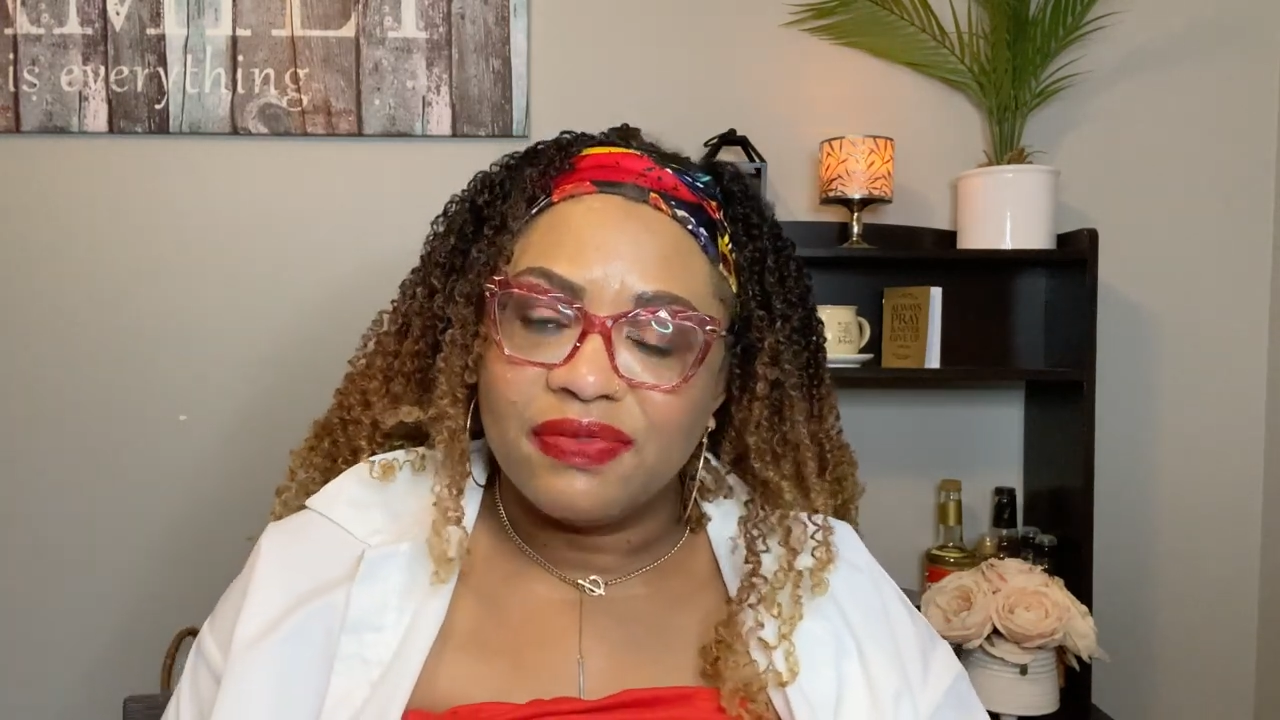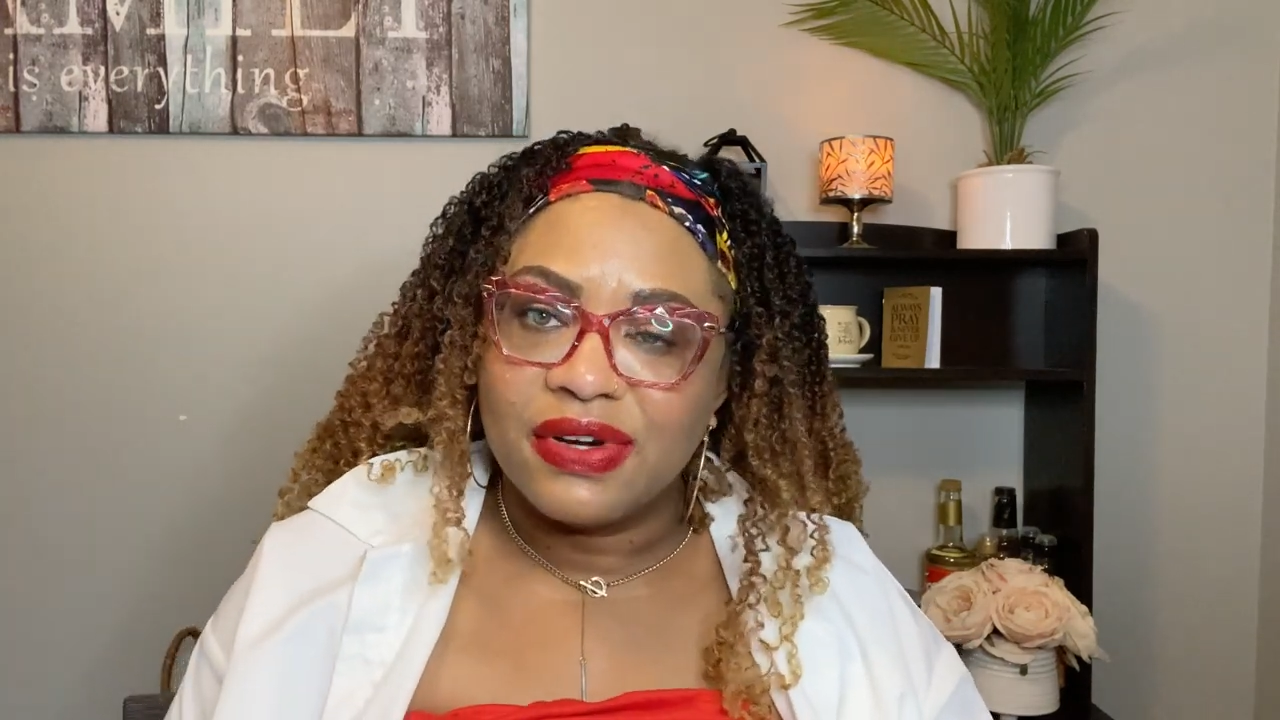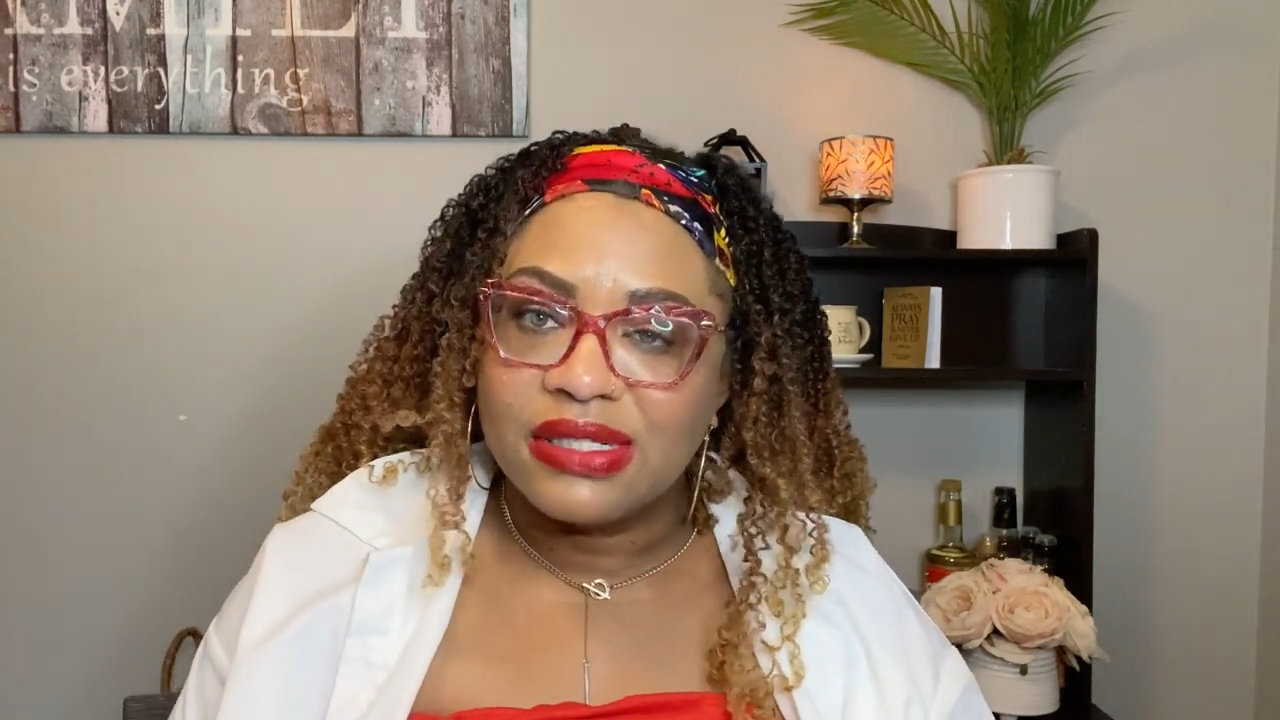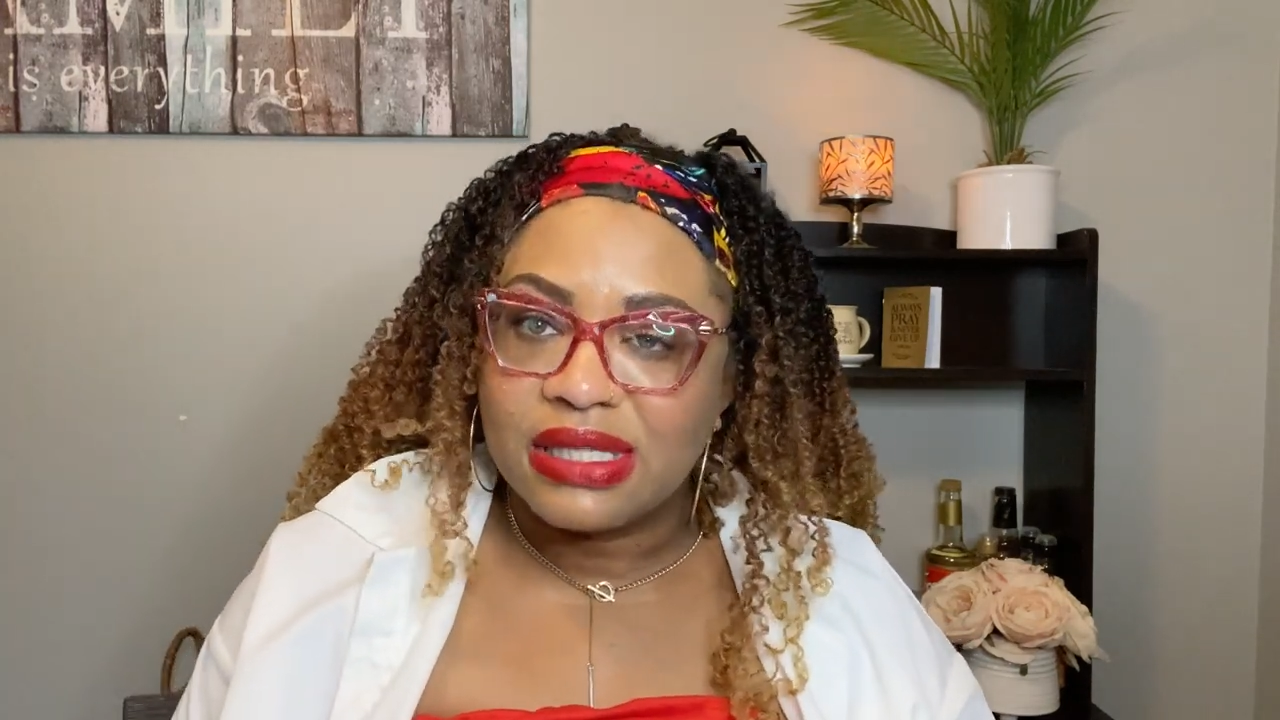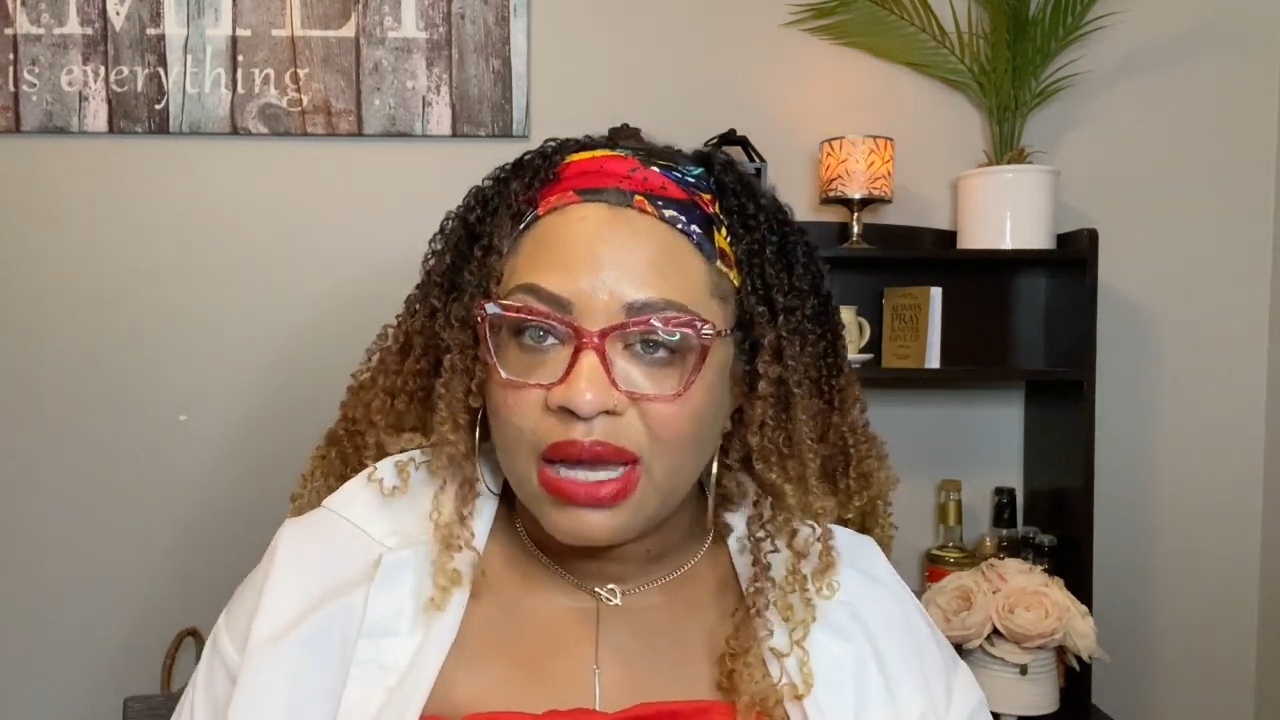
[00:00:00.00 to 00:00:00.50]

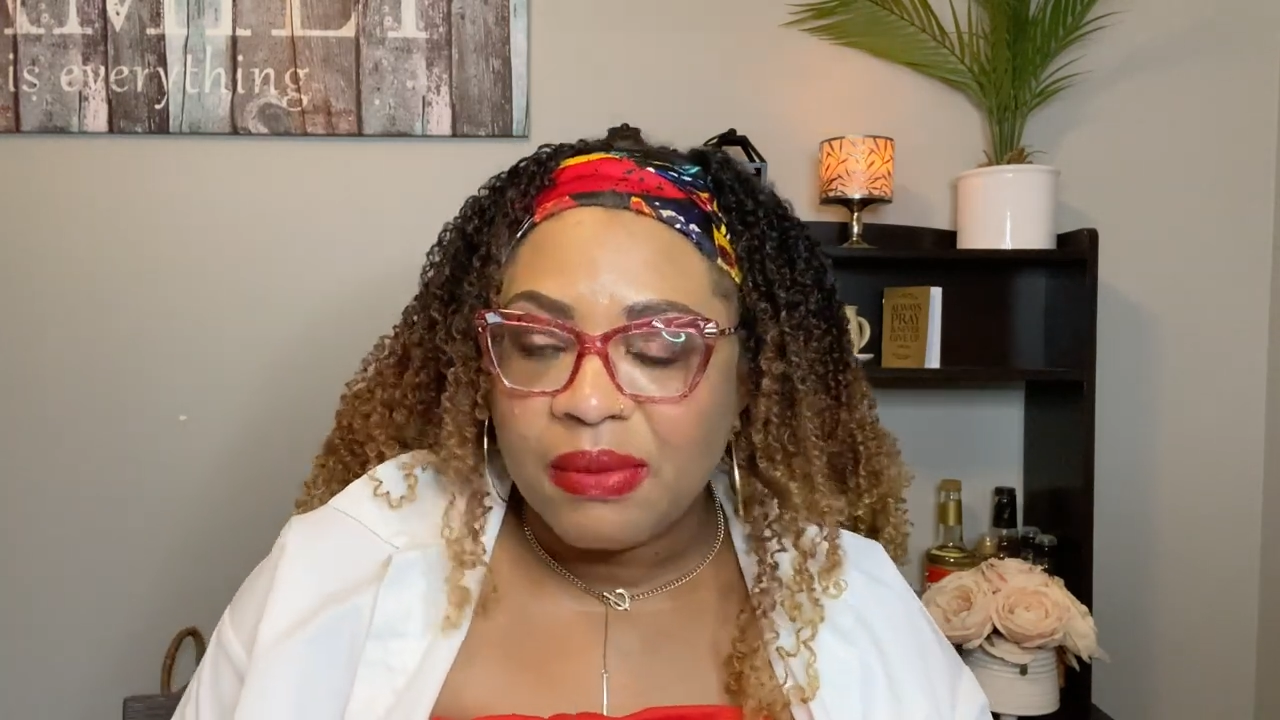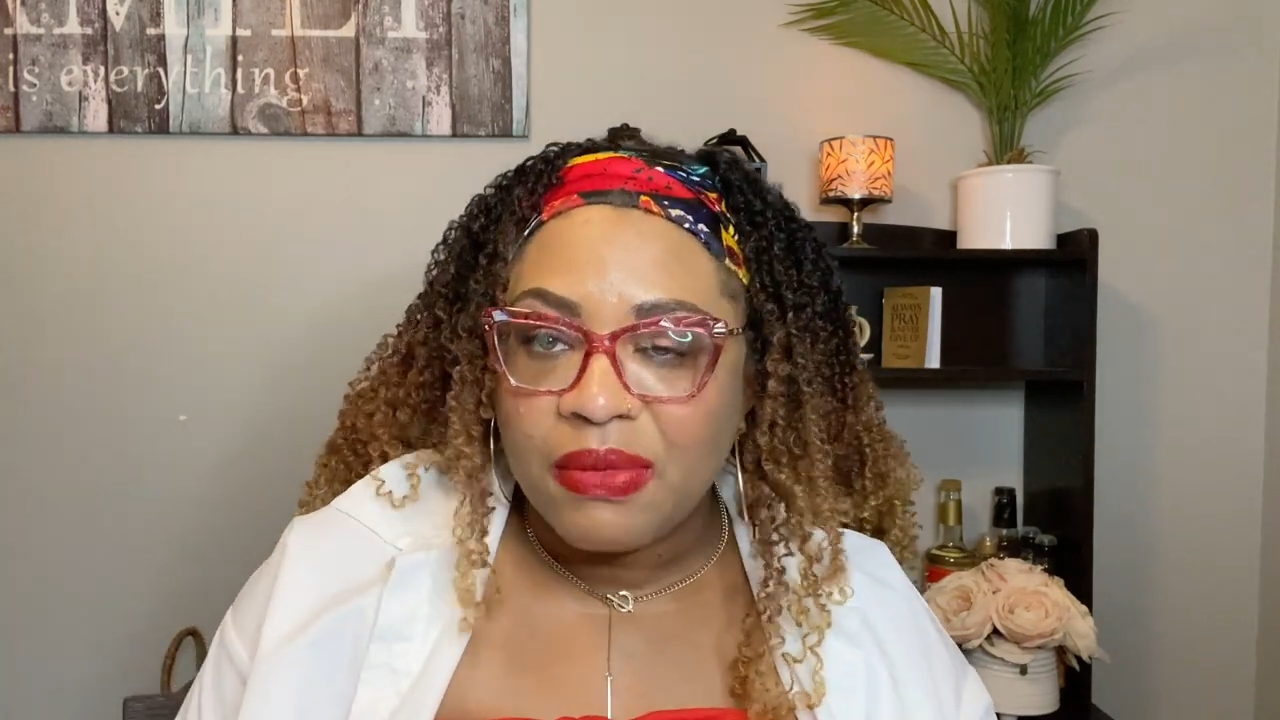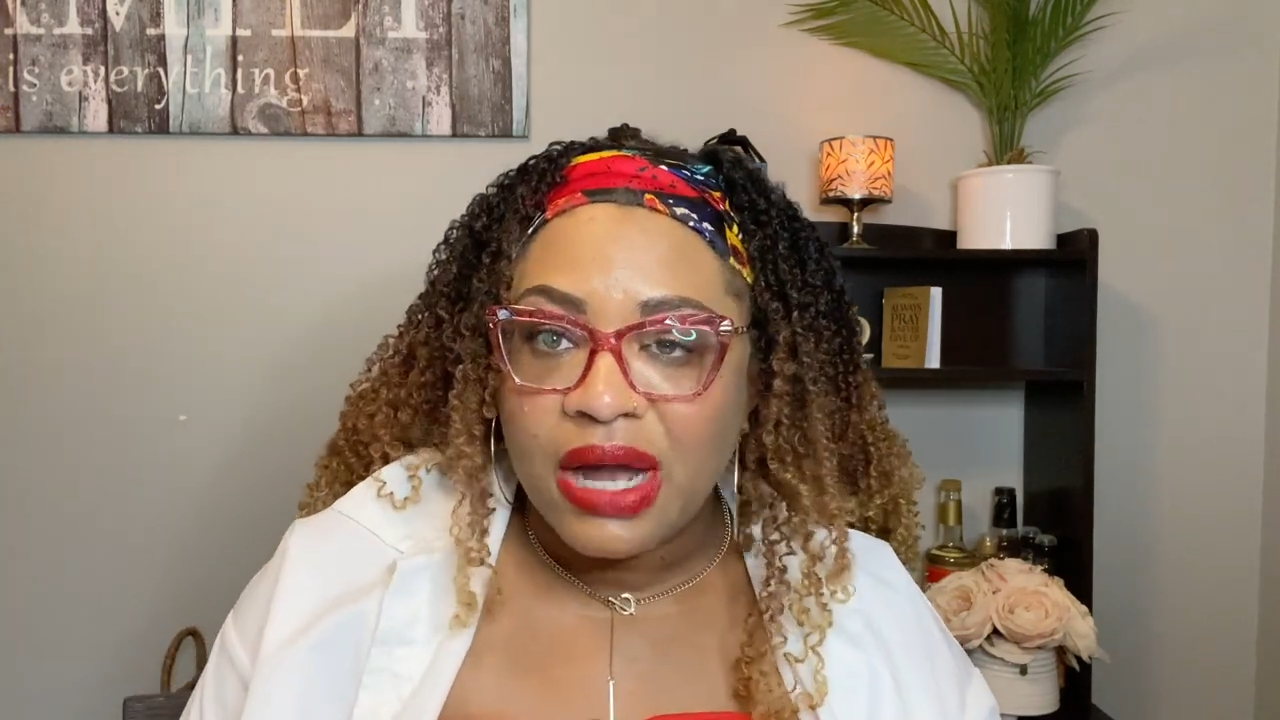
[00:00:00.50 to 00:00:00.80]
first time